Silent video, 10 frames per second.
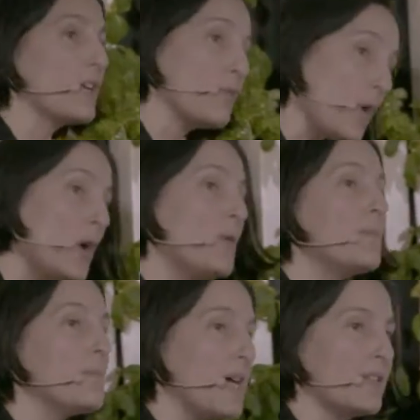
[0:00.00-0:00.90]
grow
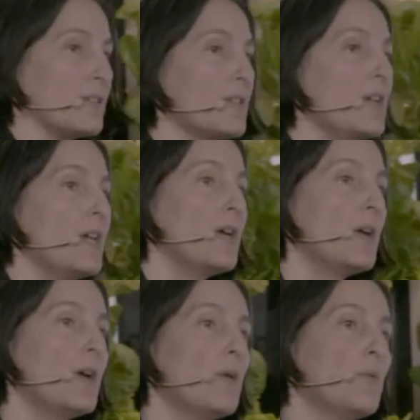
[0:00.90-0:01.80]
muscle,
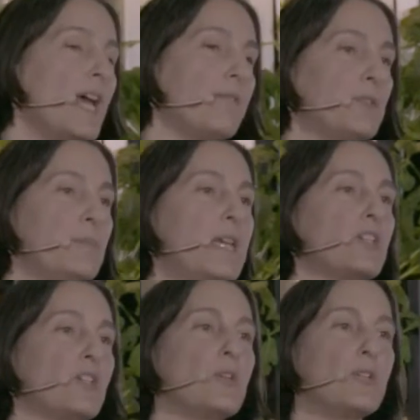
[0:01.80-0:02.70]
we have to make
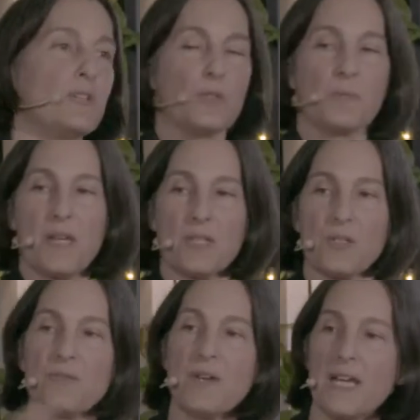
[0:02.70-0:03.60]
sure that those
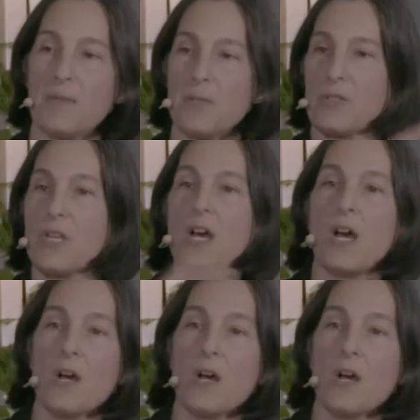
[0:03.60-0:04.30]
muscle fibers